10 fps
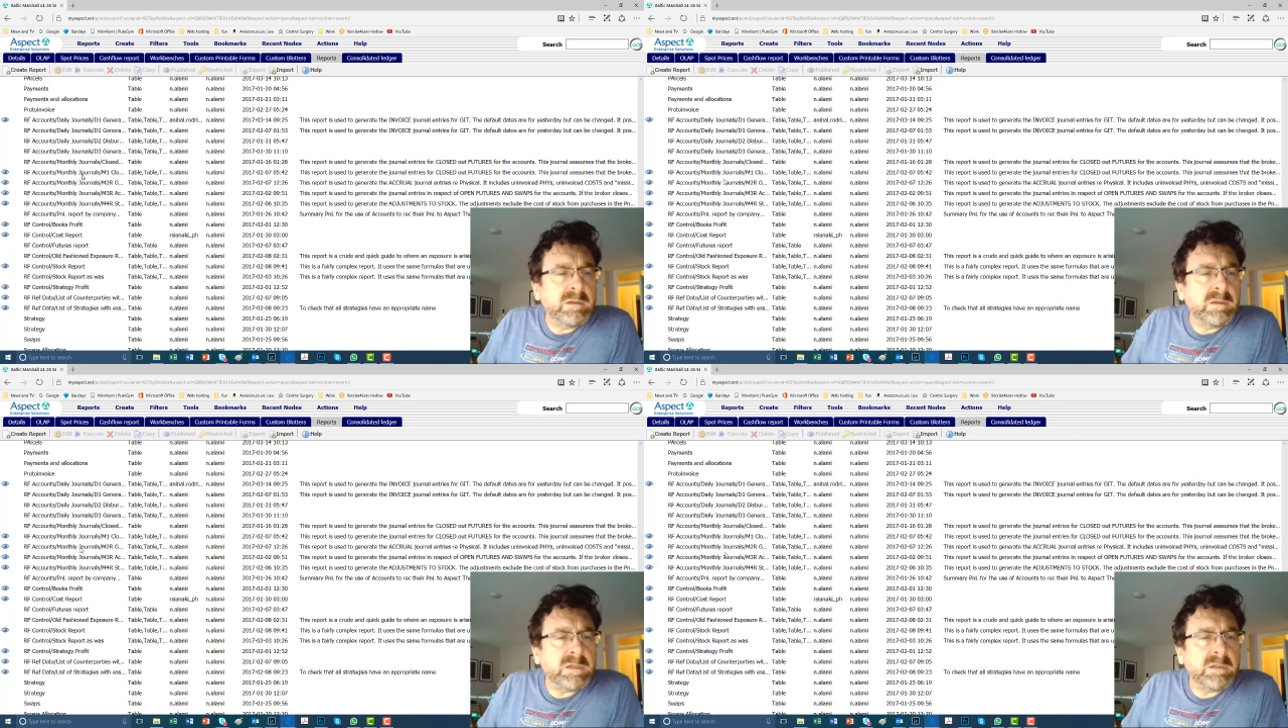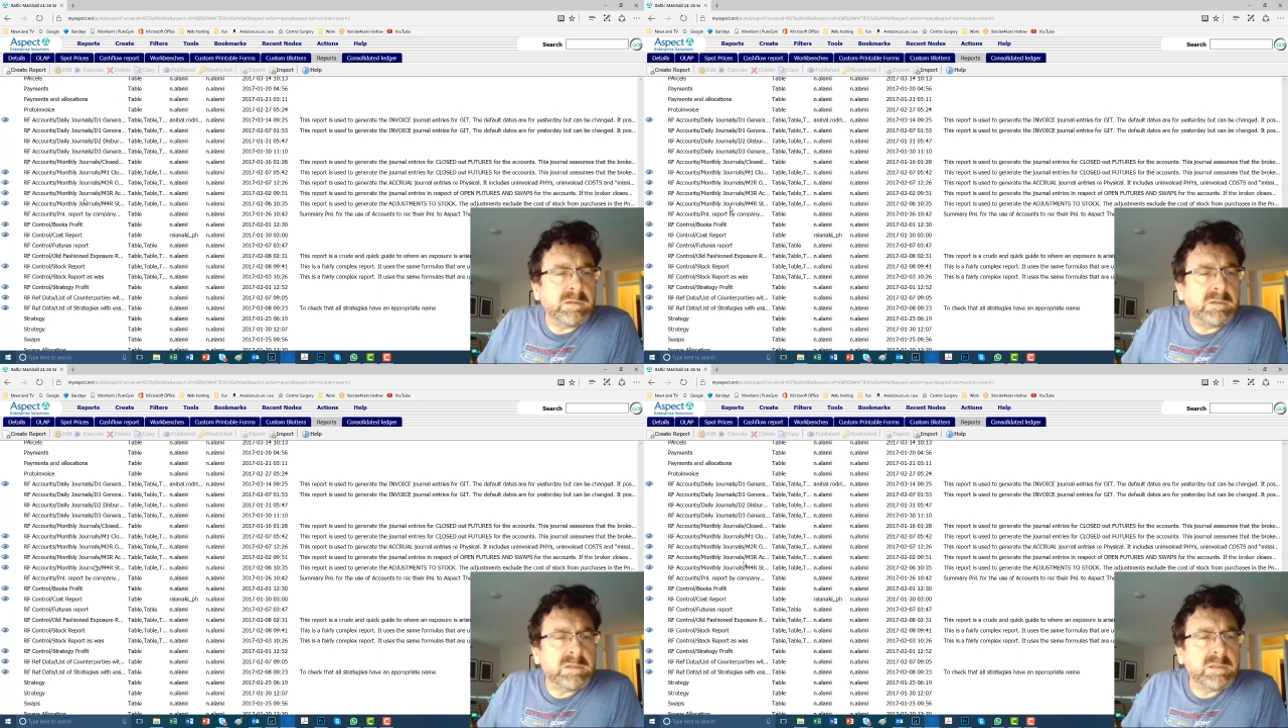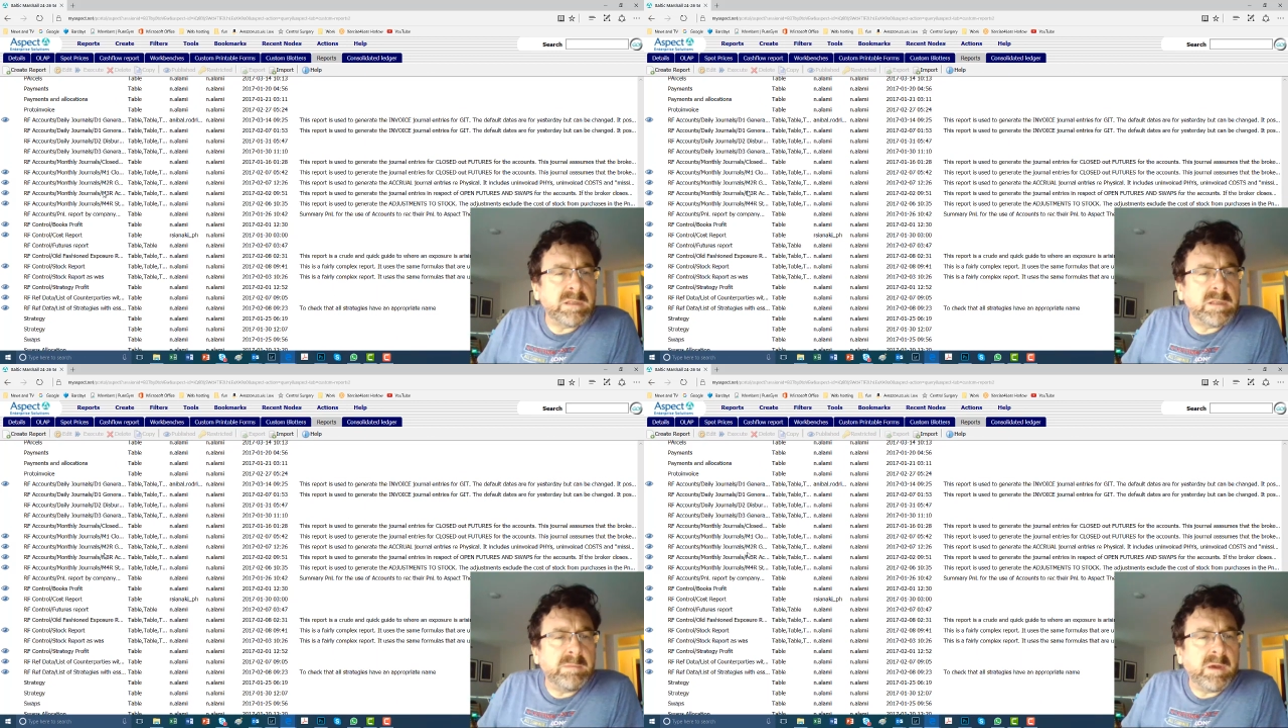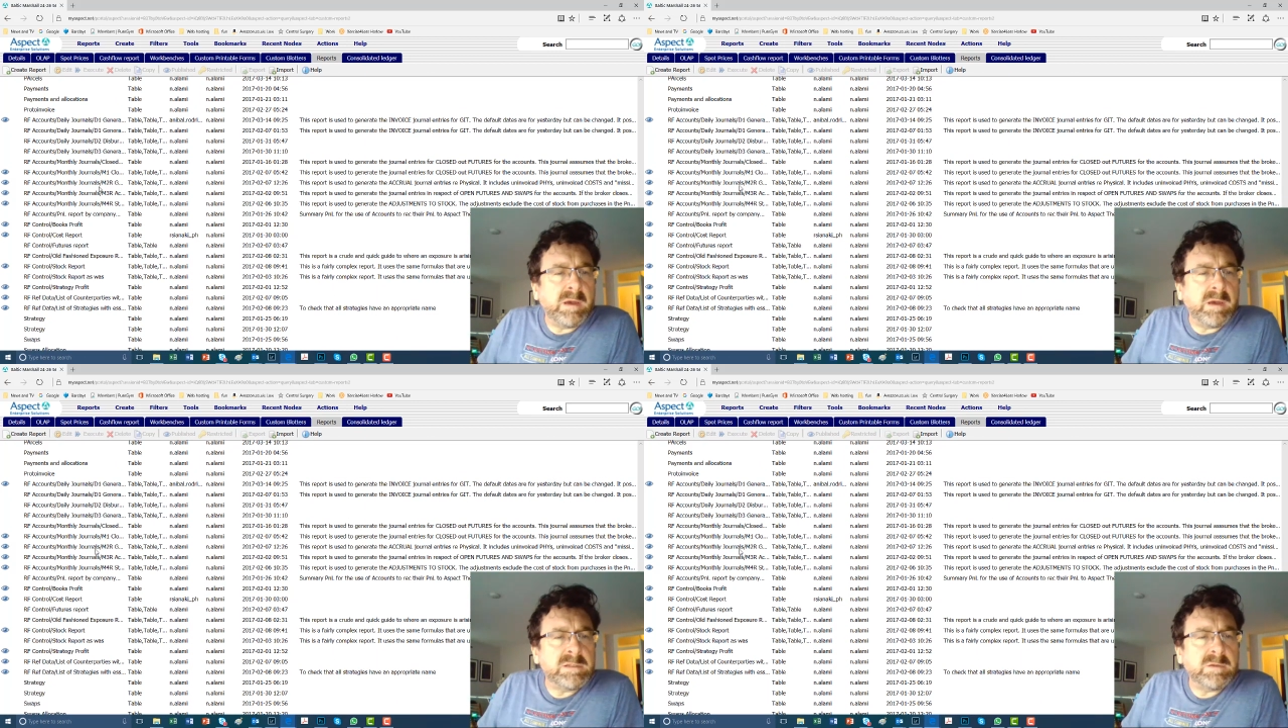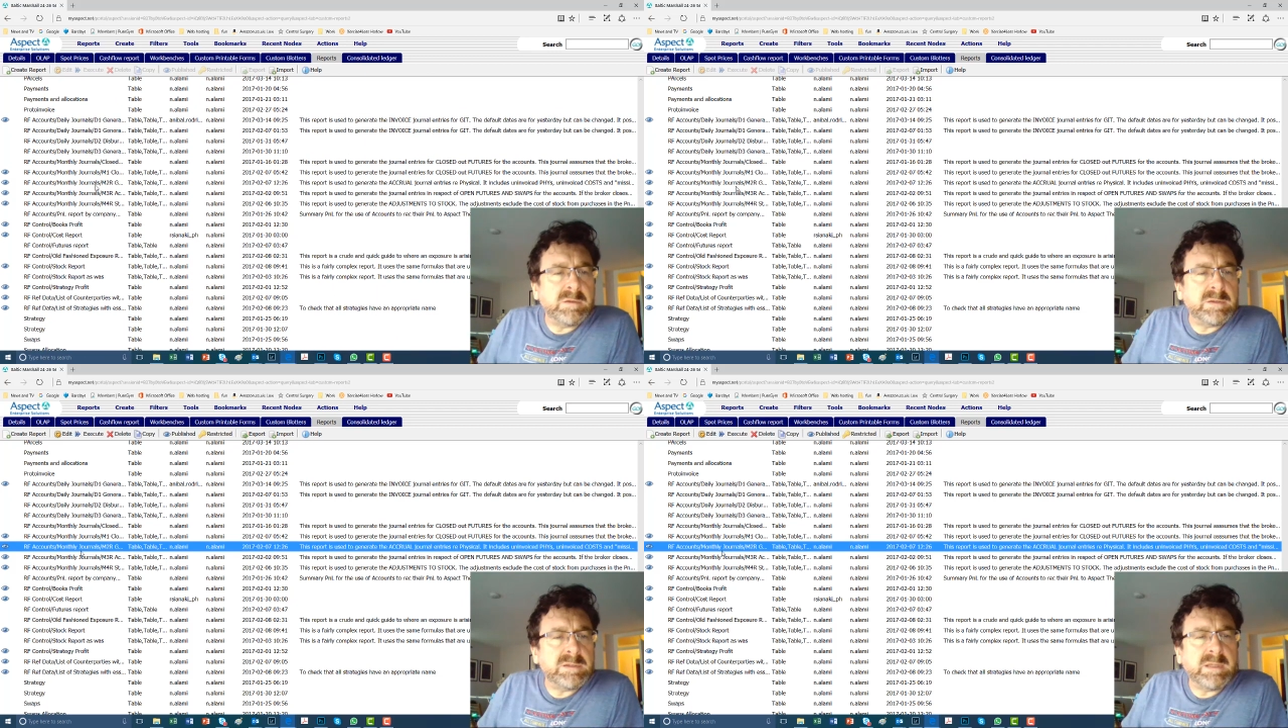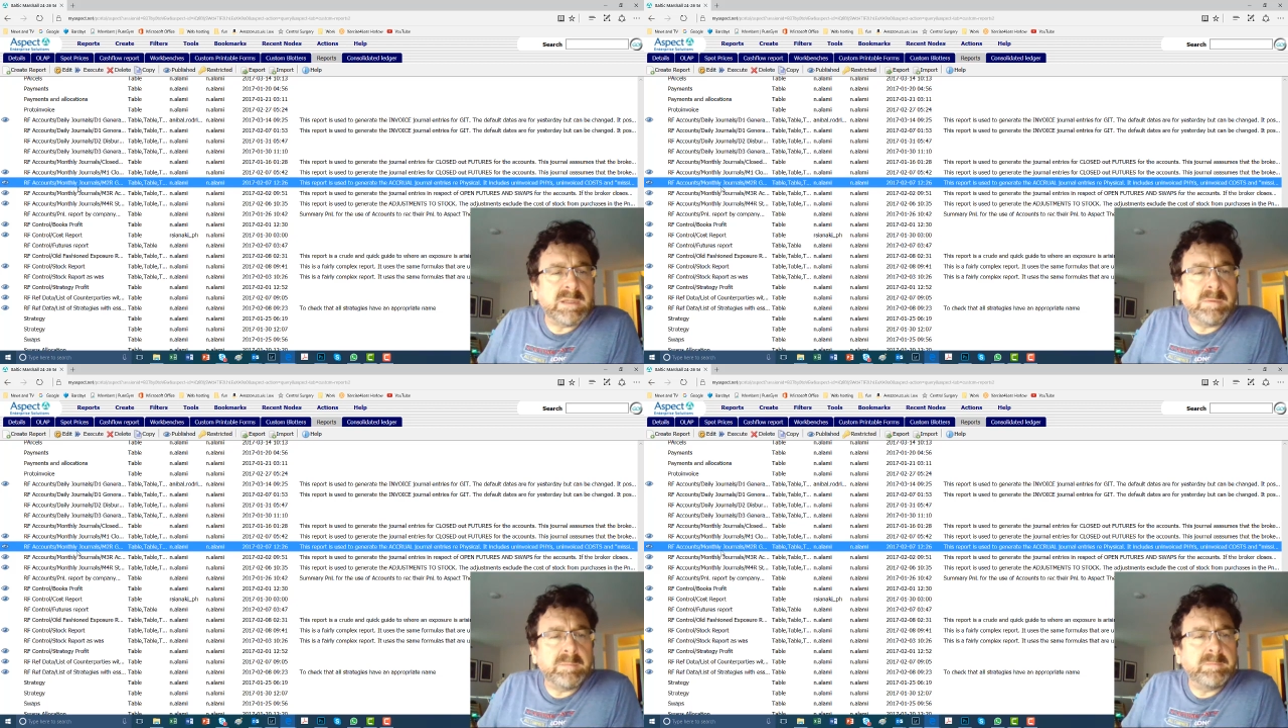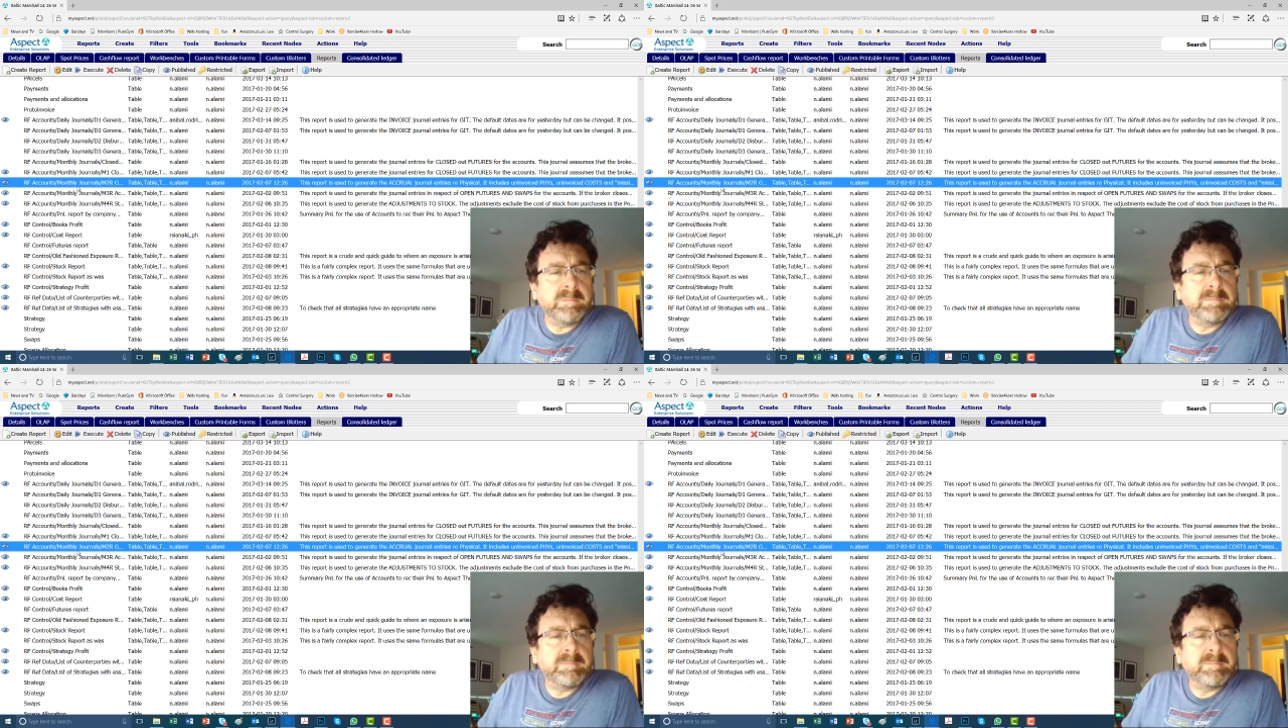journals, MR2, so it's that one.